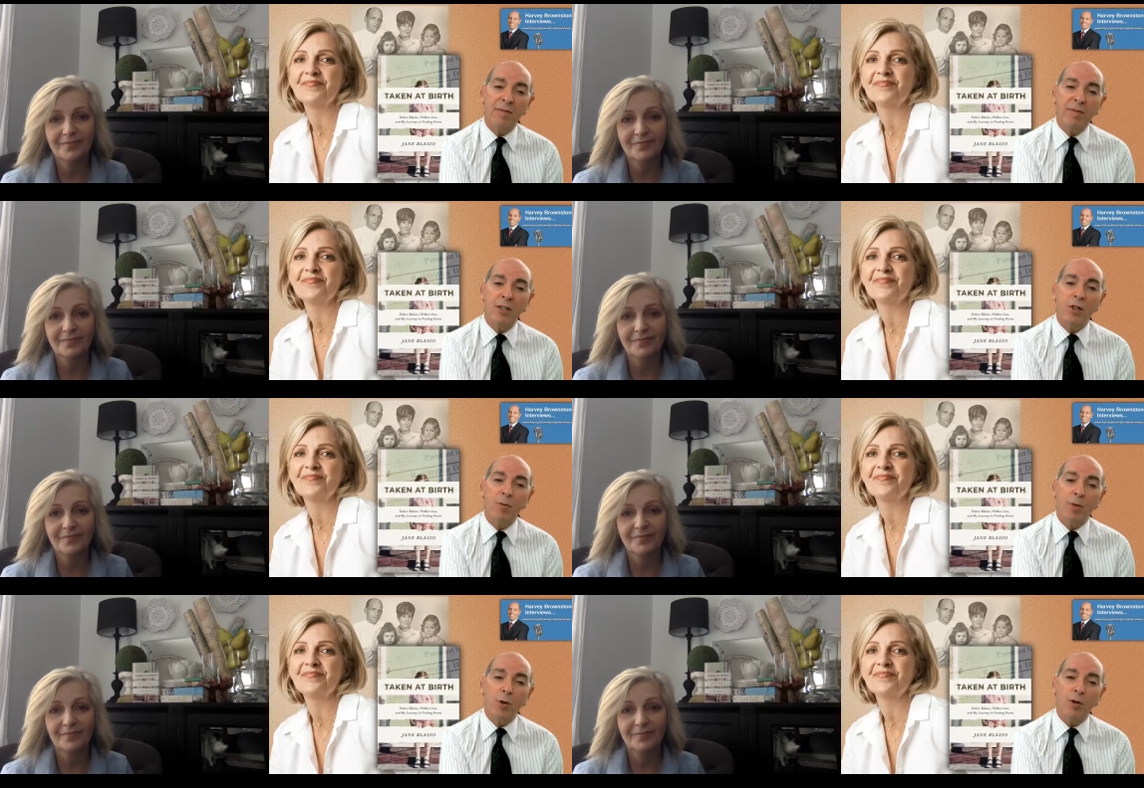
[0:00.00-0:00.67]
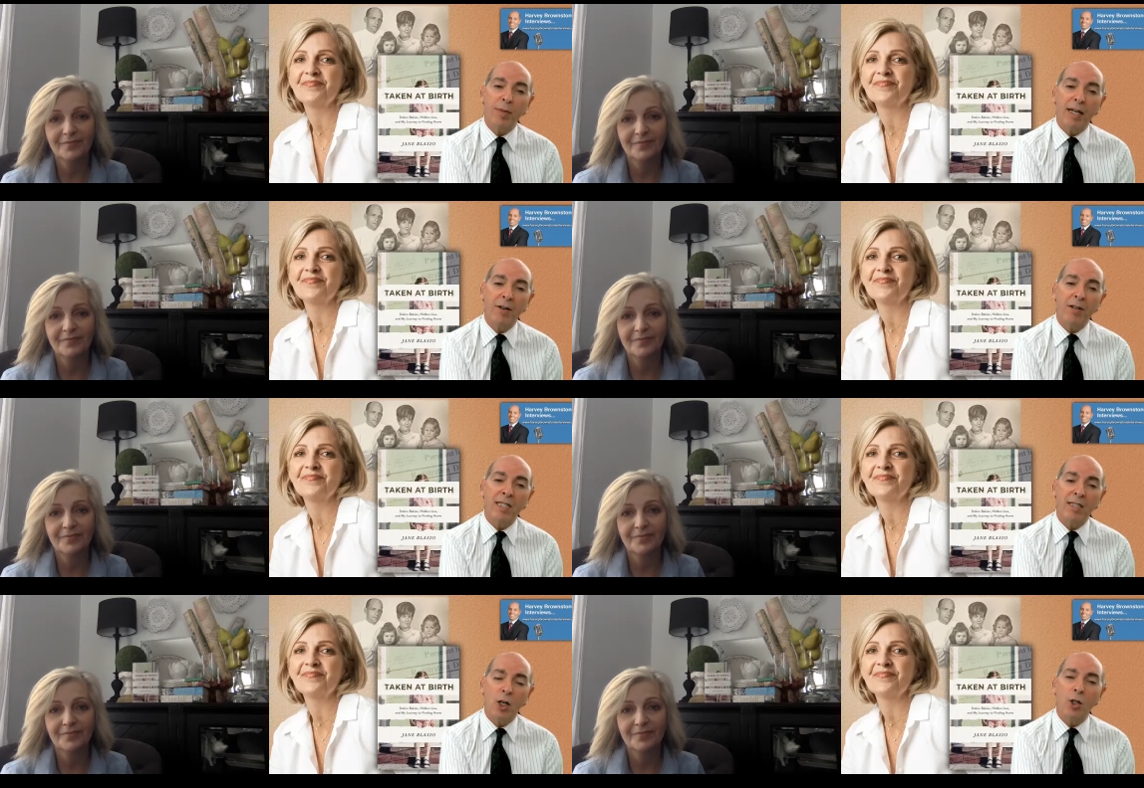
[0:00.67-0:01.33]
Speaker 1: meet your birth
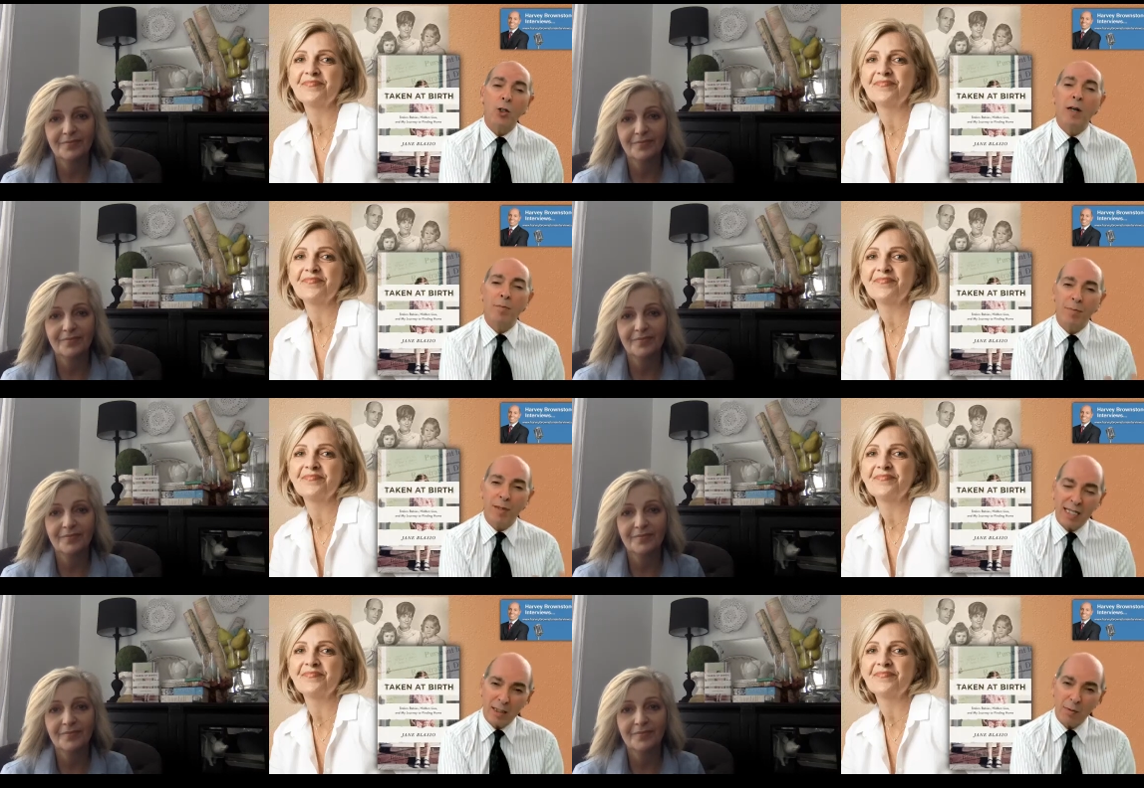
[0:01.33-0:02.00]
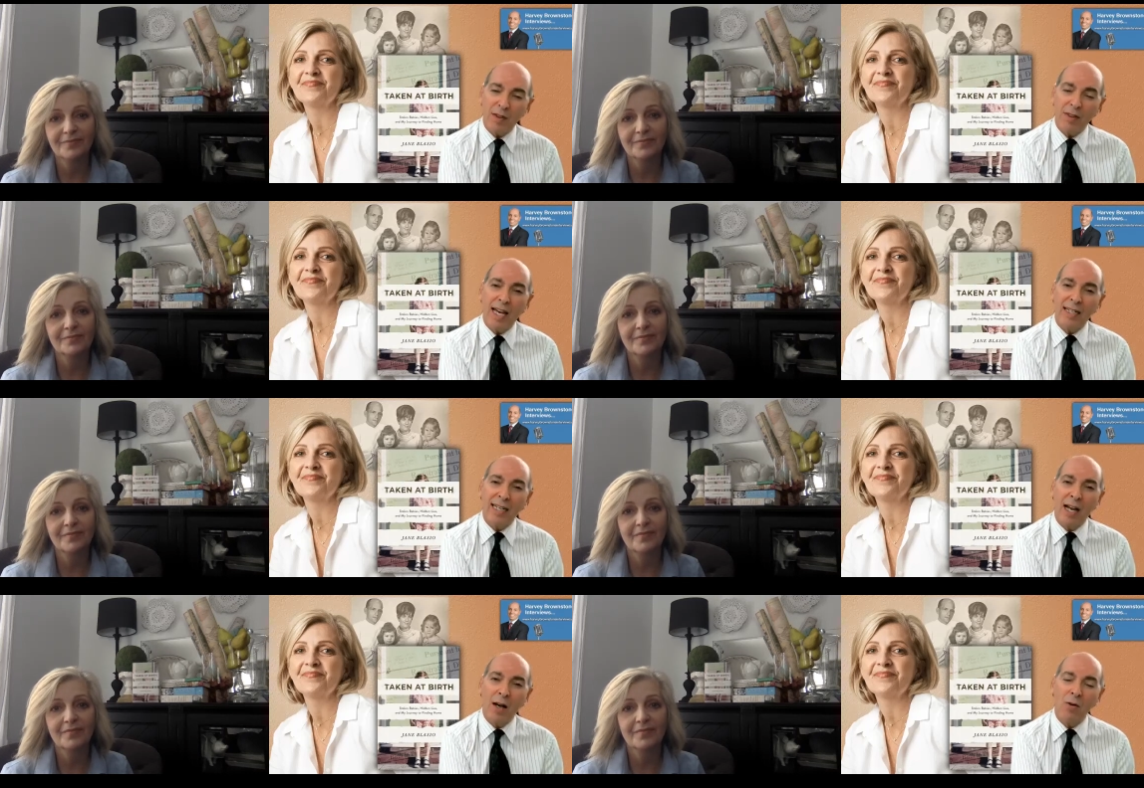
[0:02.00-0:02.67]
parents? Are you at peace with
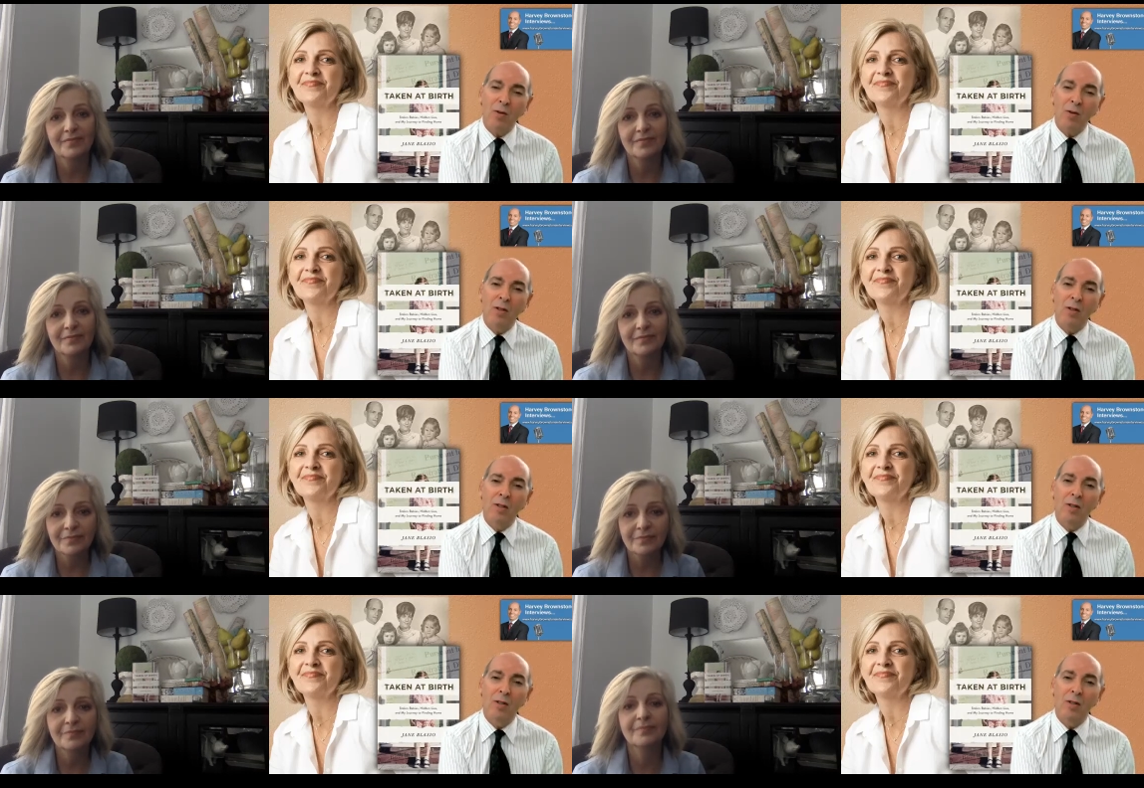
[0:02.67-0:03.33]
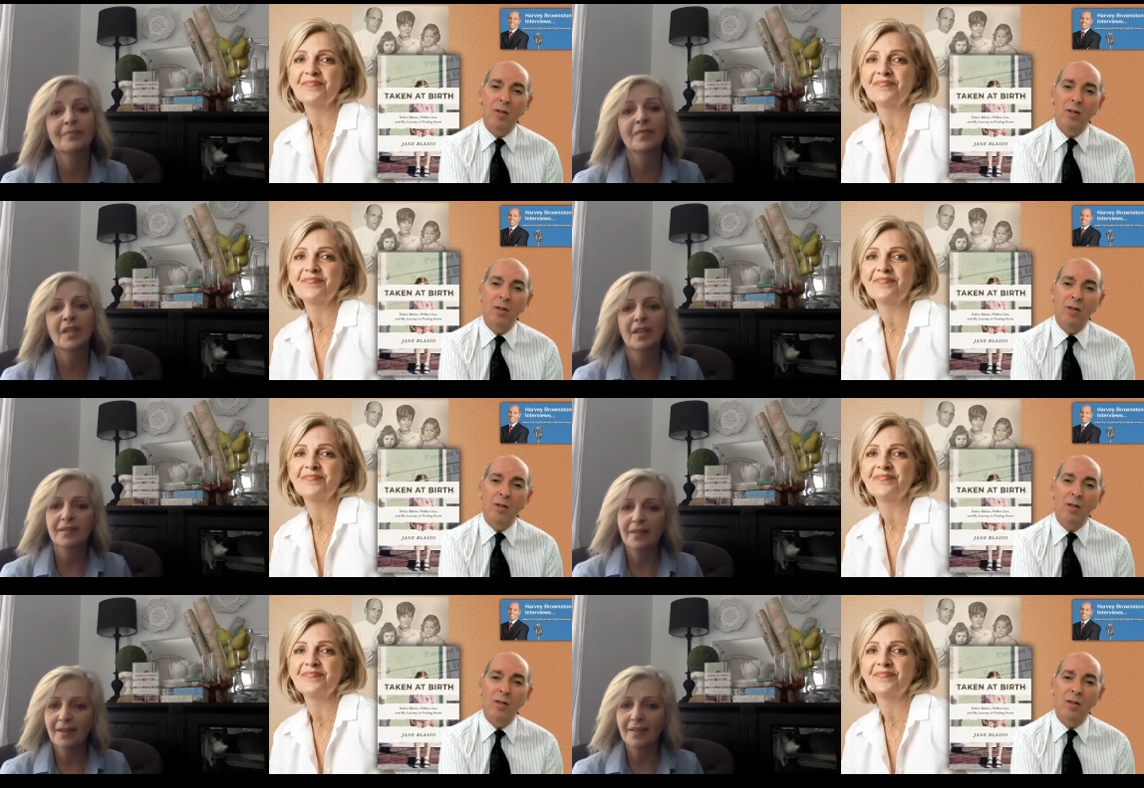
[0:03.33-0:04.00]
that now?
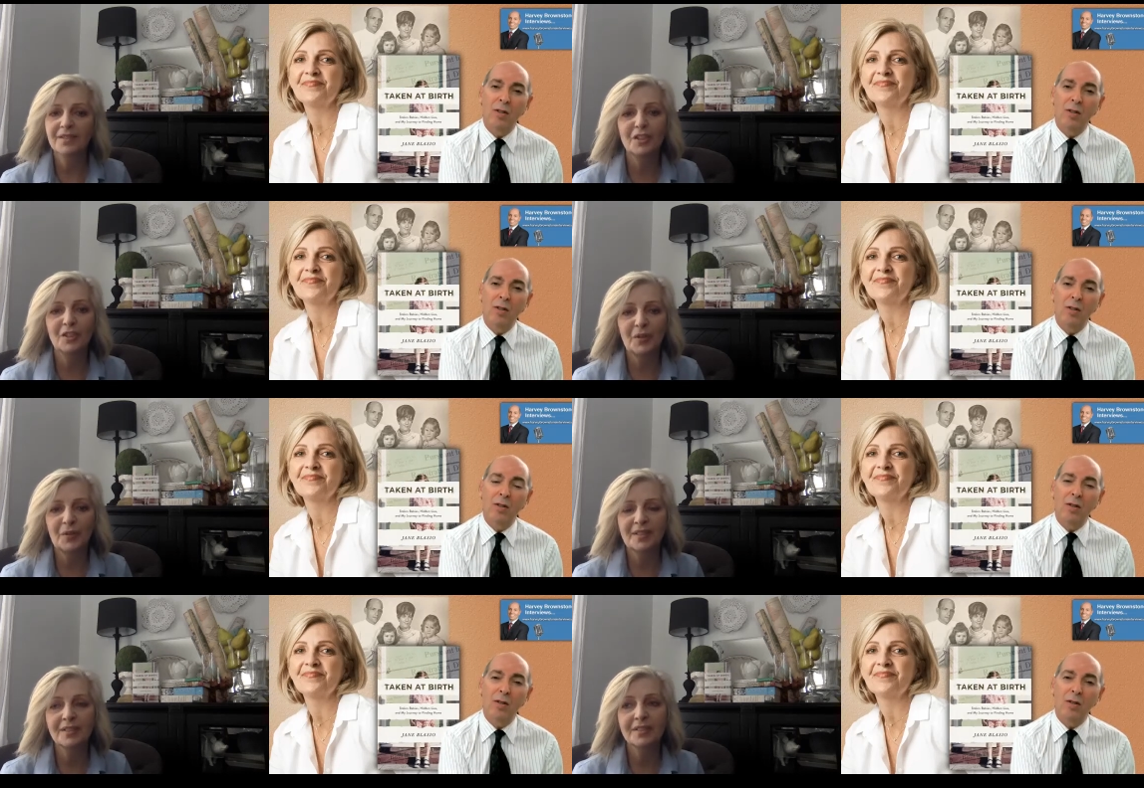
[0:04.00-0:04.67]
Speaker 2: Yes. You know,